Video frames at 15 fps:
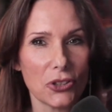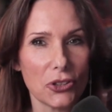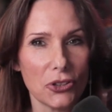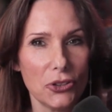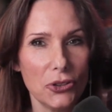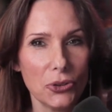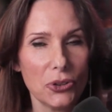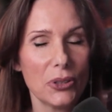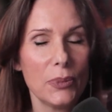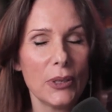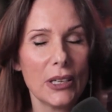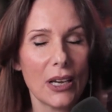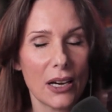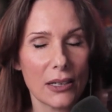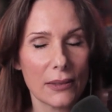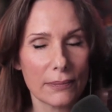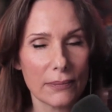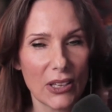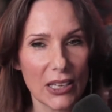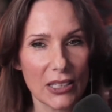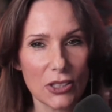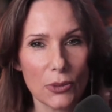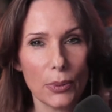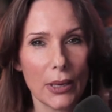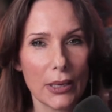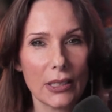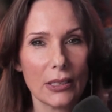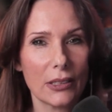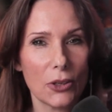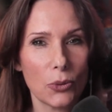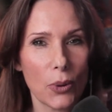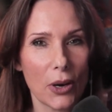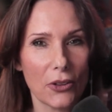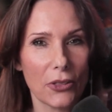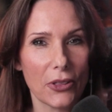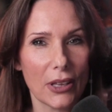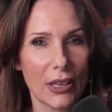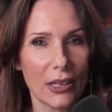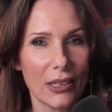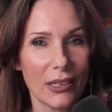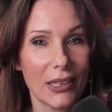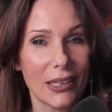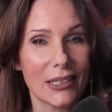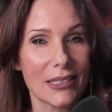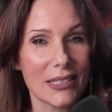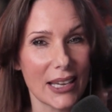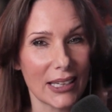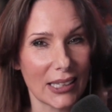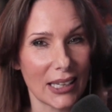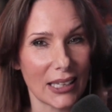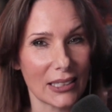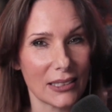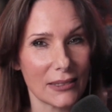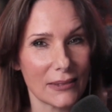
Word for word: you could become independently wealthy in a decade.